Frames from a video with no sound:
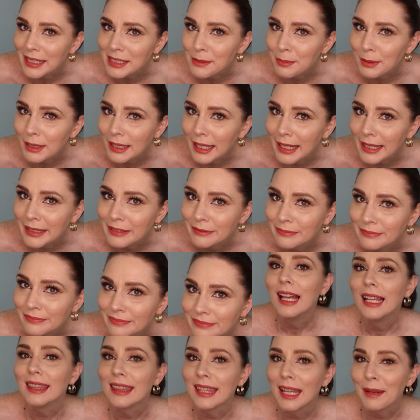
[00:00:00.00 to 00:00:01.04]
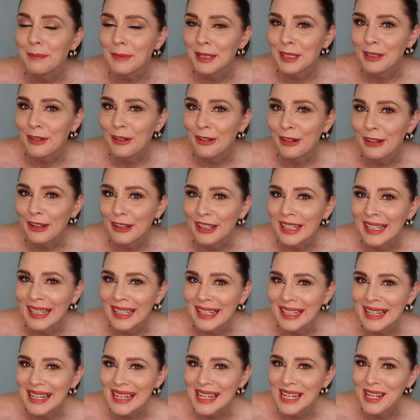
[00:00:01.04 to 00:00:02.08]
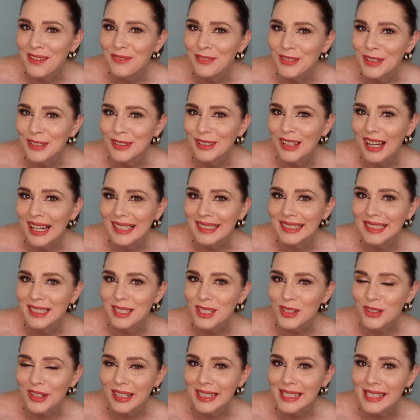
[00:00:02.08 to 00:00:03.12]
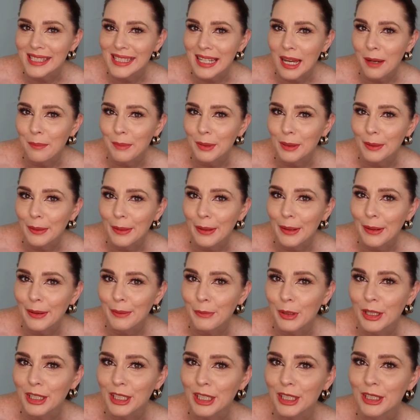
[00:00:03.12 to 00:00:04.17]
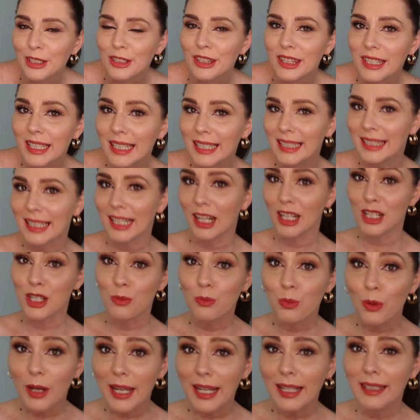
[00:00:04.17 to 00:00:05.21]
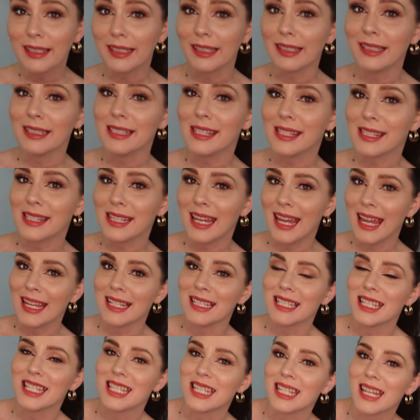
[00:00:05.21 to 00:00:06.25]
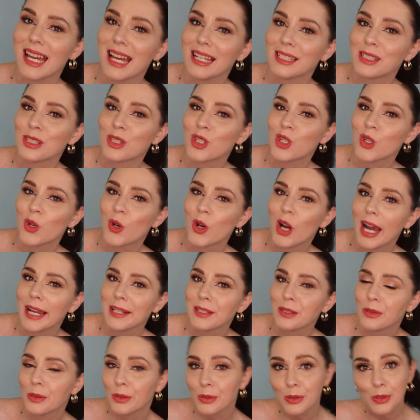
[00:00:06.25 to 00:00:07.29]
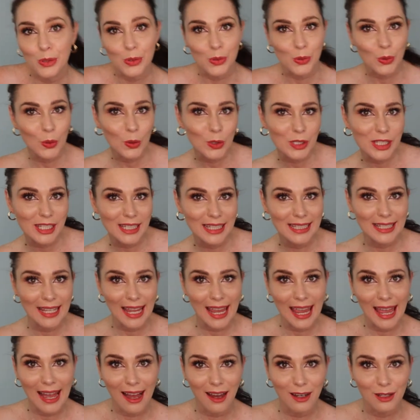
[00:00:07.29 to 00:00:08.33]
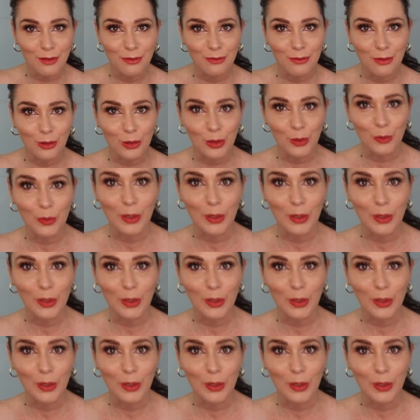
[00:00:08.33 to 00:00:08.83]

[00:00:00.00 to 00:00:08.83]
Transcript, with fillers: out to play. Let me know if you like this dress down below and whether you think that I should wear this, and just try to sort it out for the